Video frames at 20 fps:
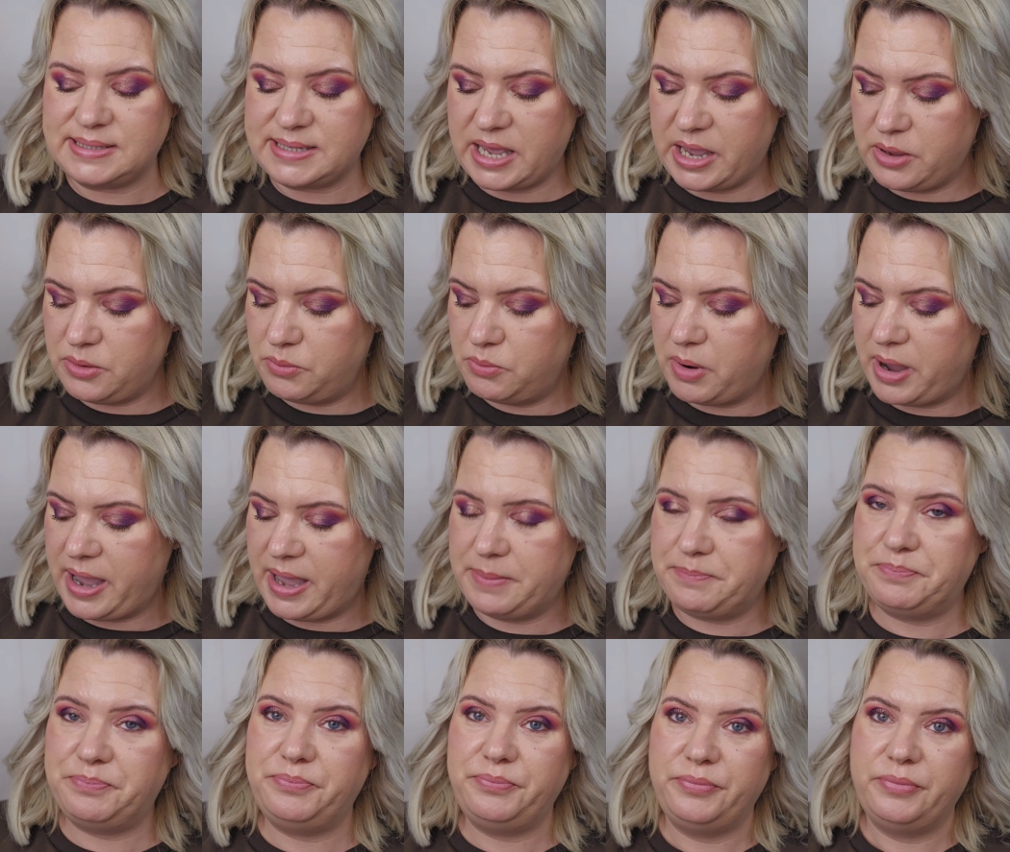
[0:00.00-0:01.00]
So
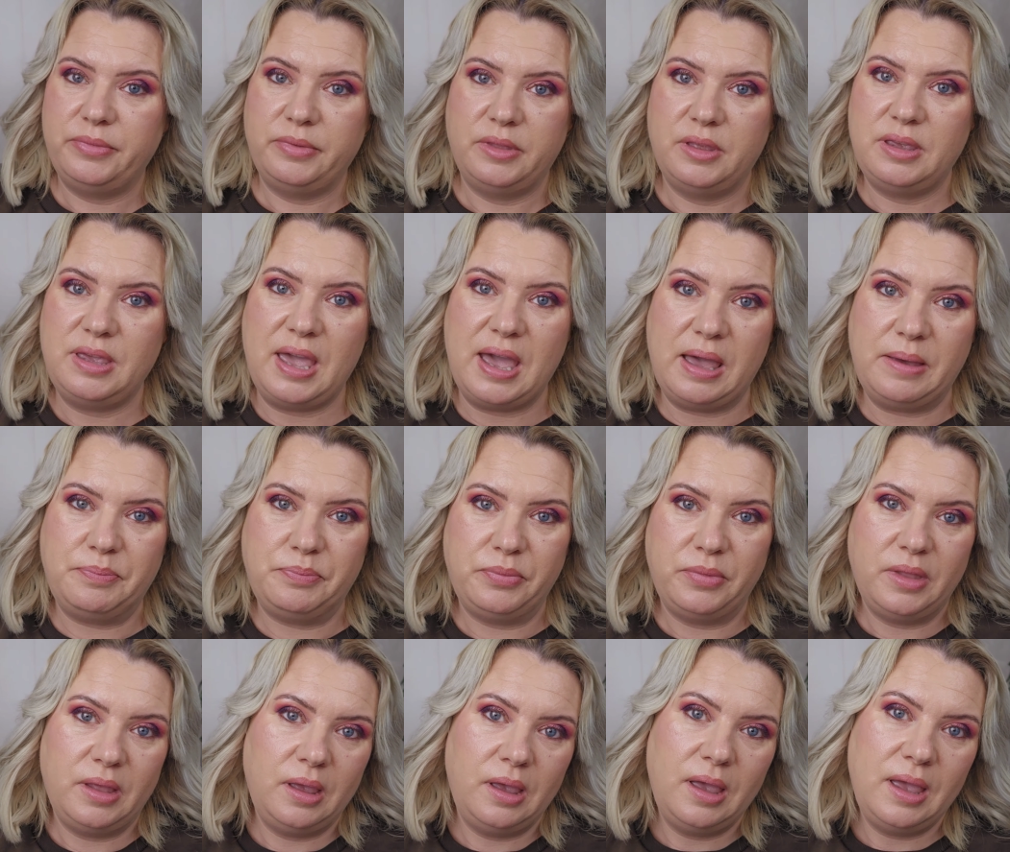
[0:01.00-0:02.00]
um, yeah
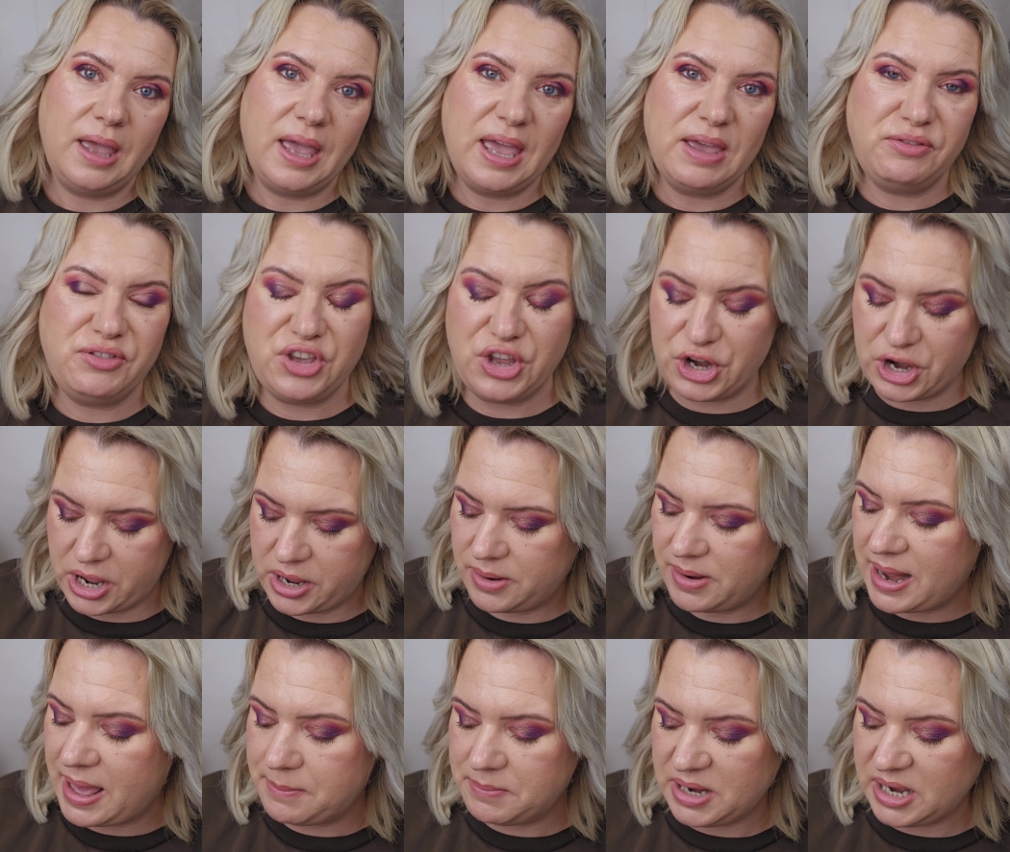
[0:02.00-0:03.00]
if you know
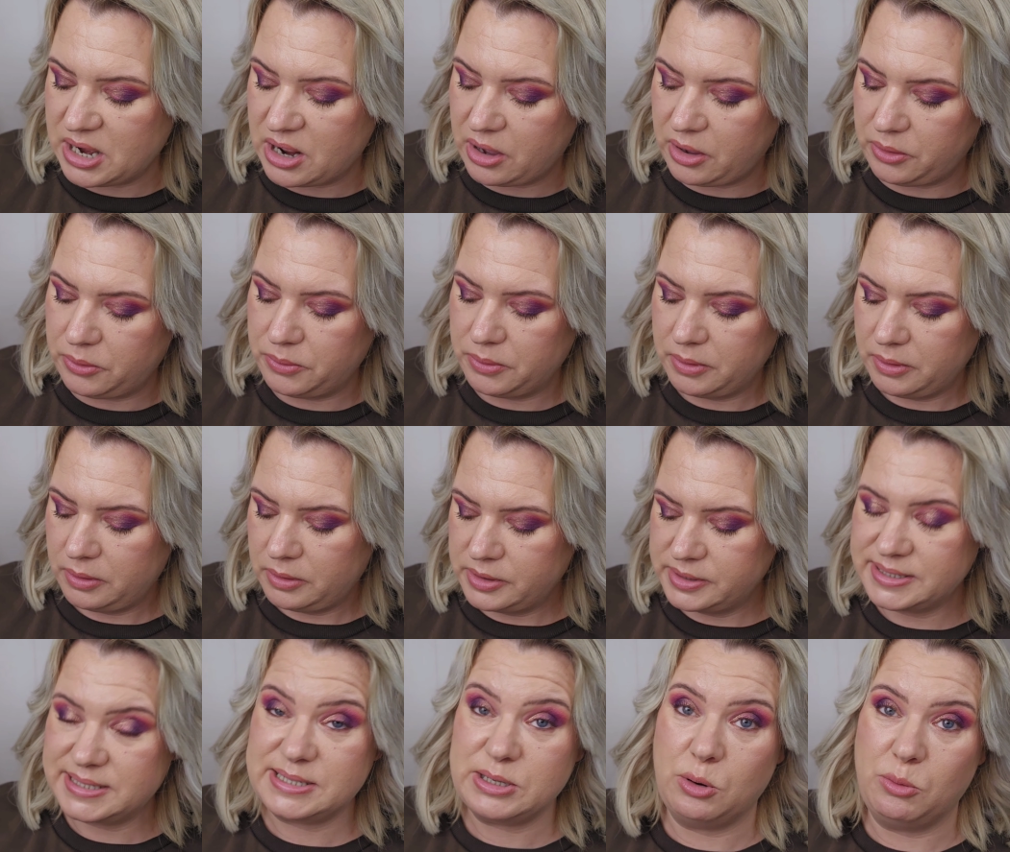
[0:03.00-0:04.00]
let me know
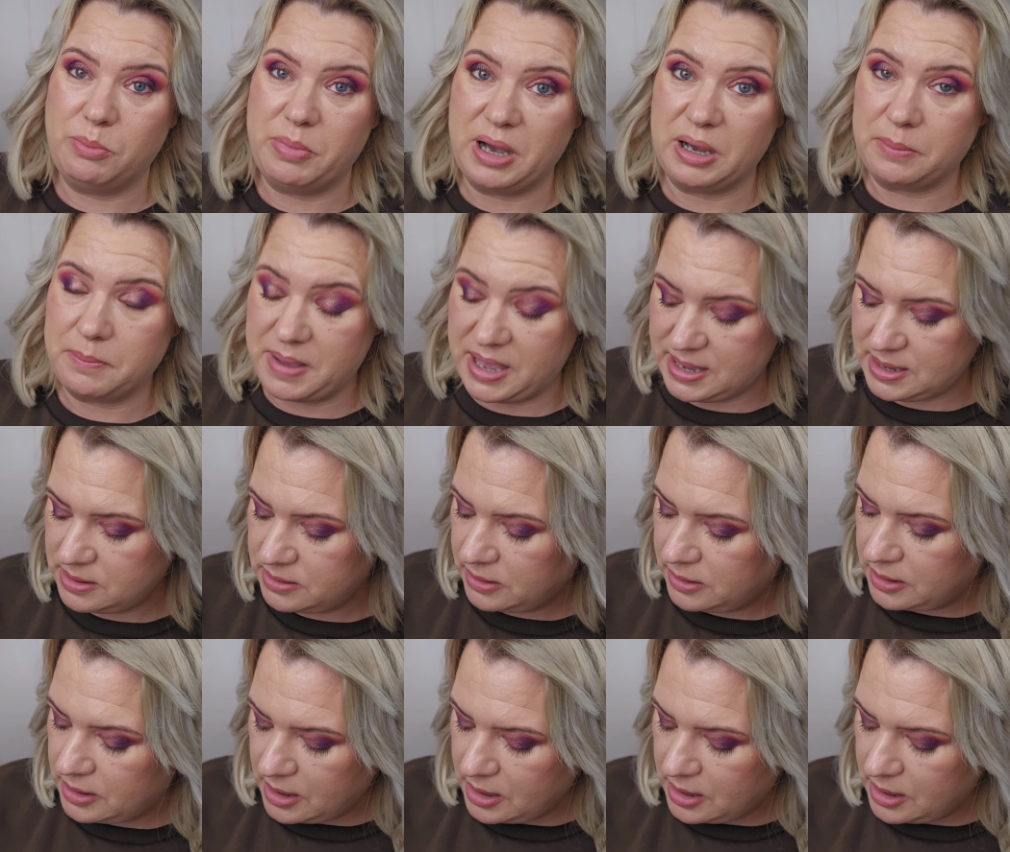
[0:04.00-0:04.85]
because it will bug me